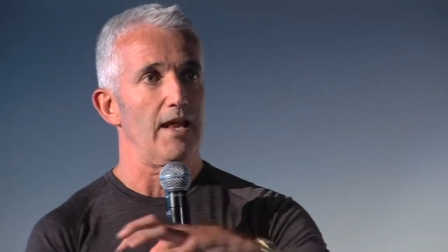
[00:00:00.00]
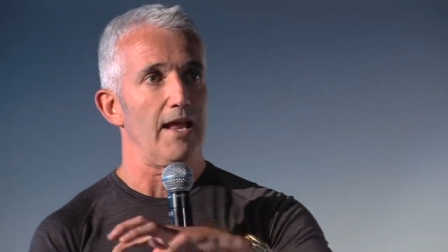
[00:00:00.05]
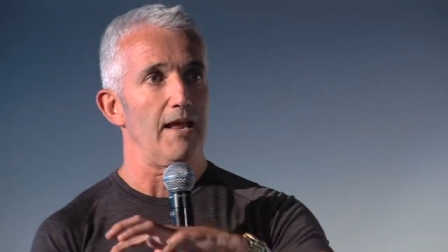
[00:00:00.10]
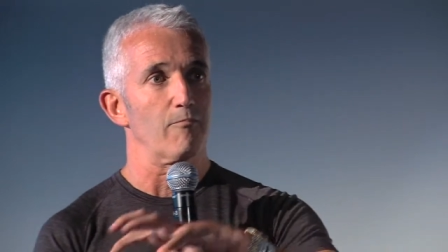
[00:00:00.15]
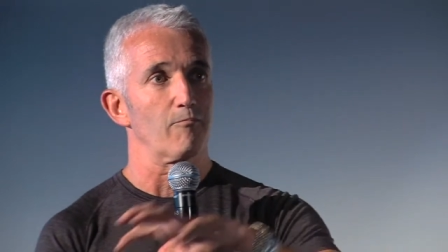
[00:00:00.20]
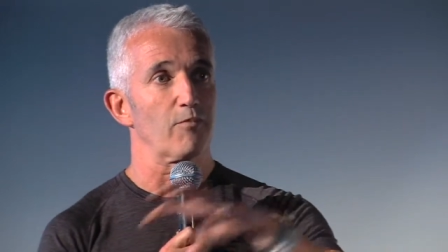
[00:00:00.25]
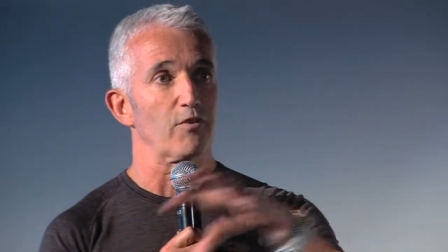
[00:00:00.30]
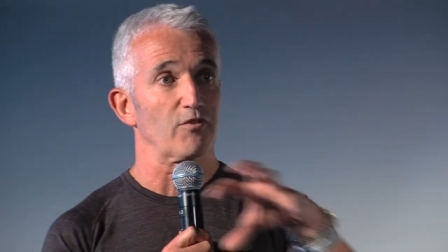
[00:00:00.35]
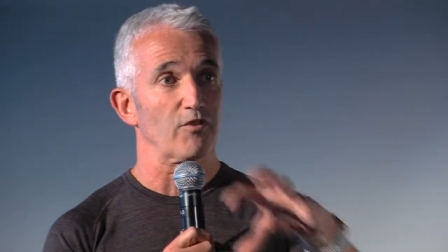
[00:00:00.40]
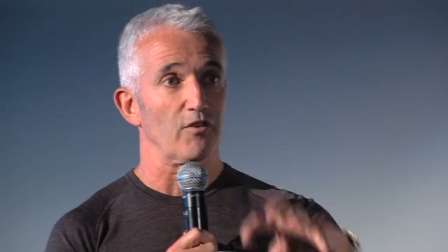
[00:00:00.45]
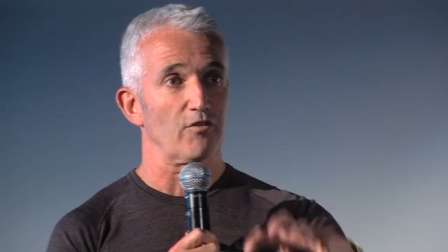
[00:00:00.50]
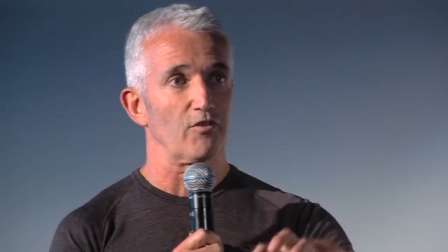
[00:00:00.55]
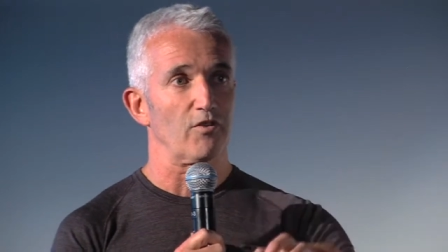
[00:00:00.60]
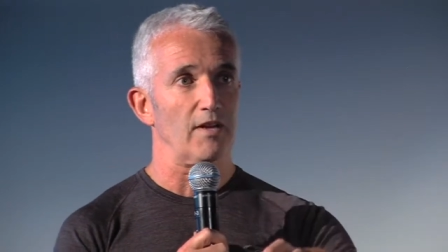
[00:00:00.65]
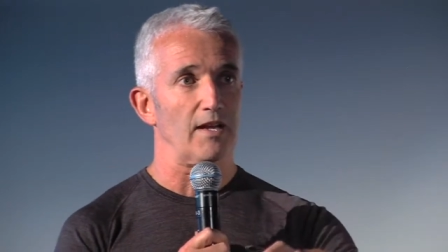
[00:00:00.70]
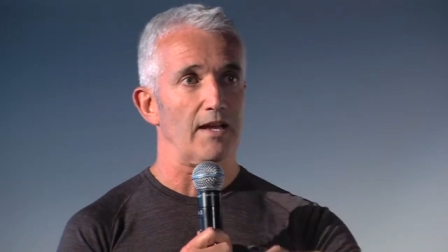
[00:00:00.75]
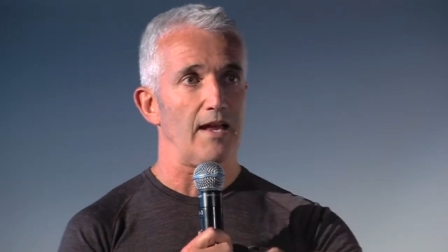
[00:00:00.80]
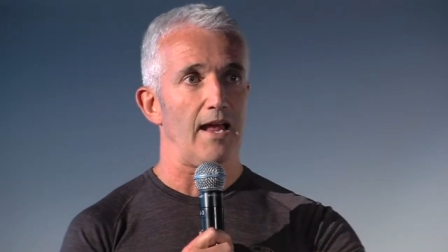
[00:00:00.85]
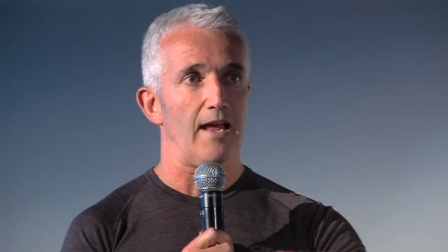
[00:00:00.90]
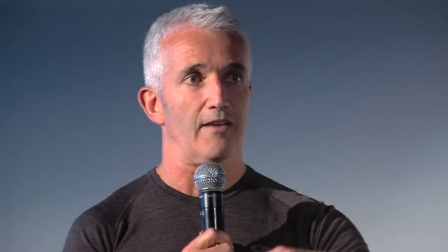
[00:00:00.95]
and
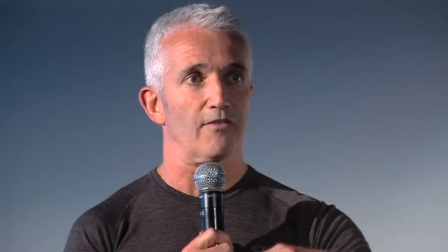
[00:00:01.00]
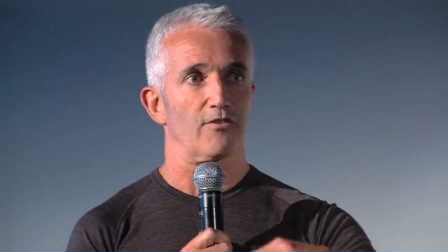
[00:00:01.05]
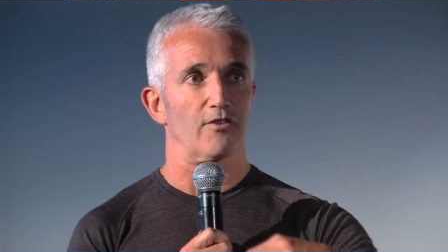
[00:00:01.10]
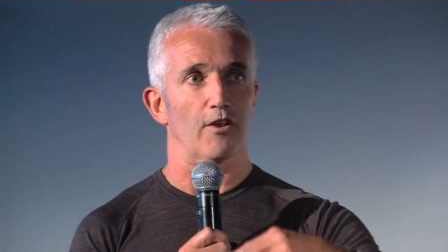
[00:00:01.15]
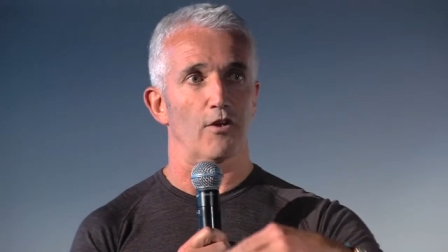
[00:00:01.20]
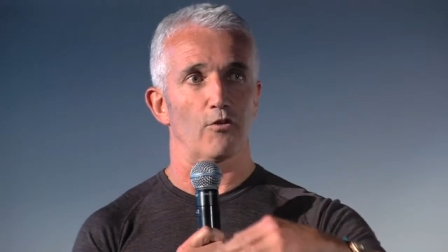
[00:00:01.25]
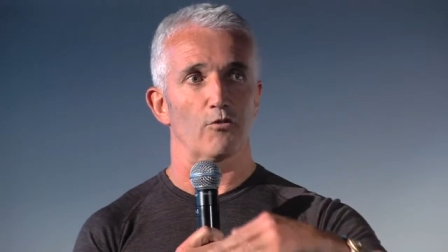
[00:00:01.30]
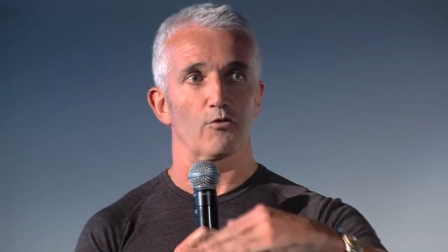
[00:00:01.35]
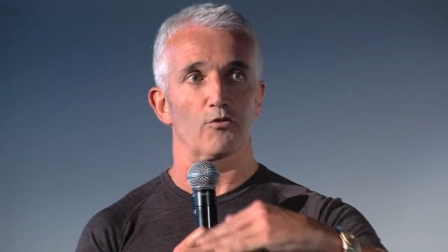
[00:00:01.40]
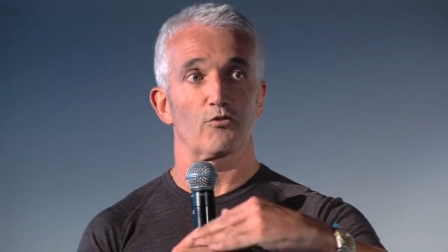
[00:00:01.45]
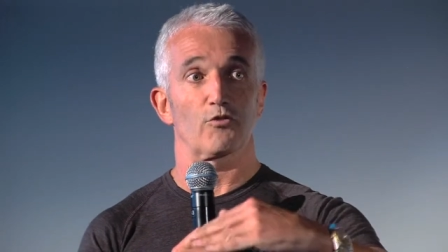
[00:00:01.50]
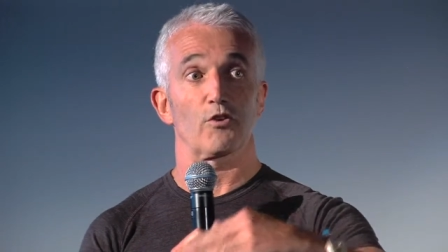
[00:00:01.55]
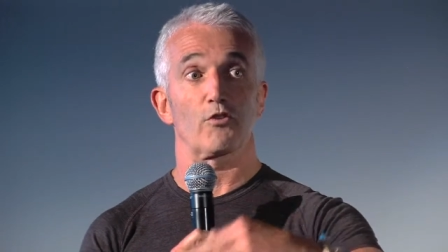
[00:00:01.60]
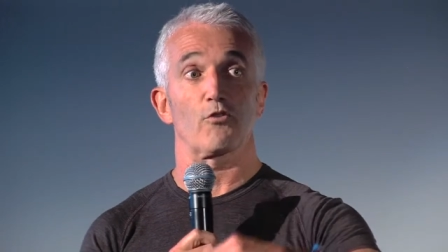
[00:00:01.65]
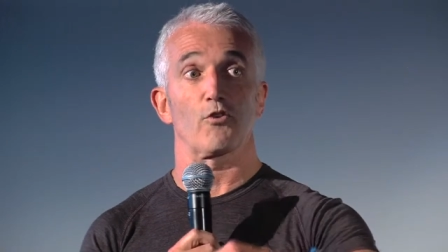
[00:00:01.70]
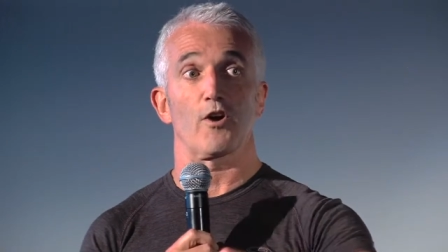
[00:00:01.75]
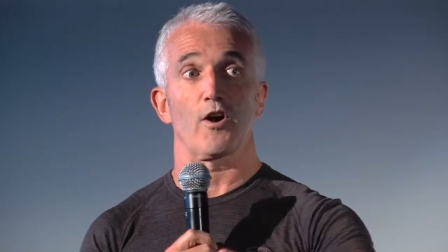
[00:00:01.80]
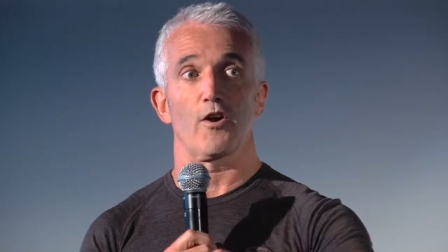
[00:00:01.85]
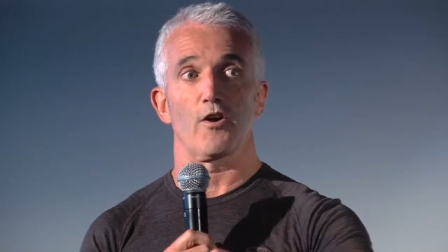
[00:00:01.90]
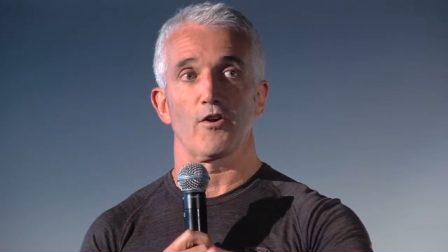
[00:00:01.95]
positioning ourselves to
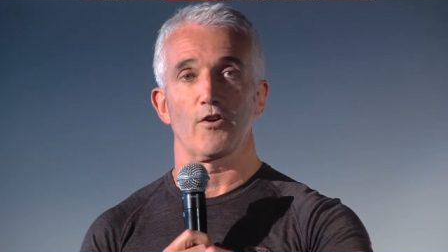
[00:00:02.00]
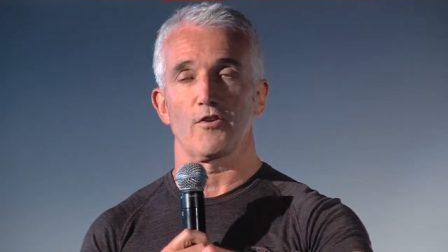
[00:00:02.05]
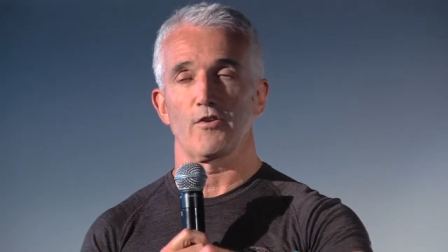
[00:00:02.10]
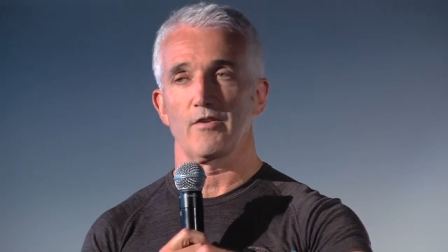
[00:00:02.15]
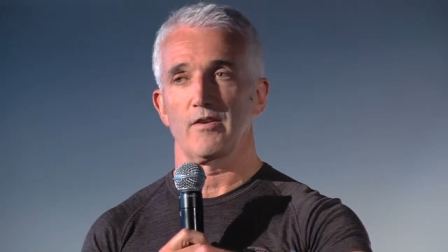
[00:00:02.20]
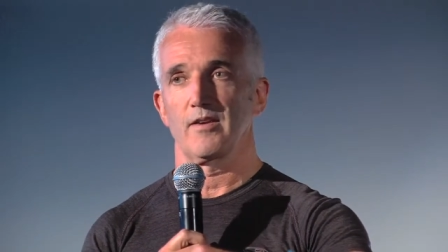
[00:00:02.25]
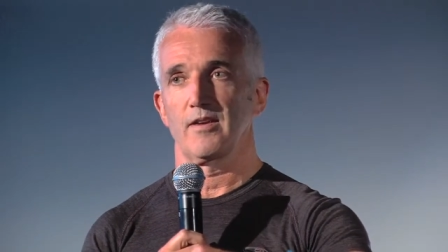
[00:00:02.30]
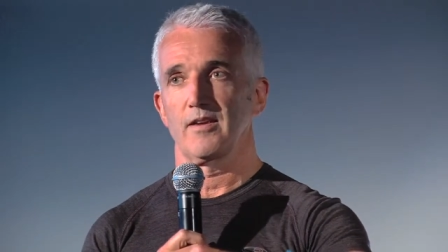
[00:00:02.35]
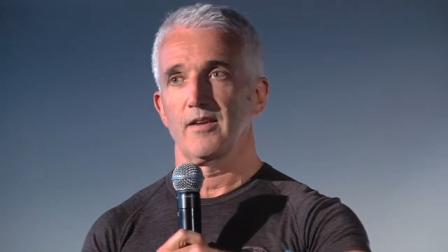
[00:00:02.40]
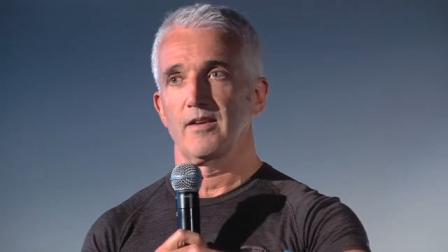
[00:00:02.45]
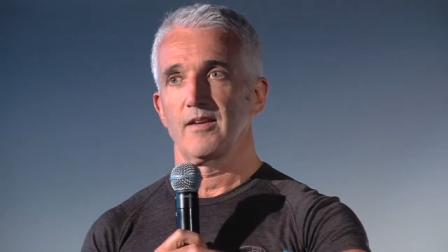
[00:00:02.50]
grow